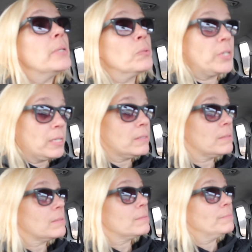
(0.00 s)
bonus
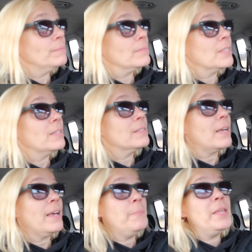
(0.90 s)
because
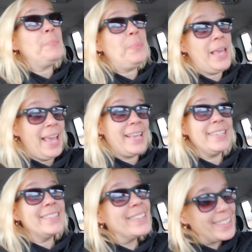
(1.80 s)
I'm in pain.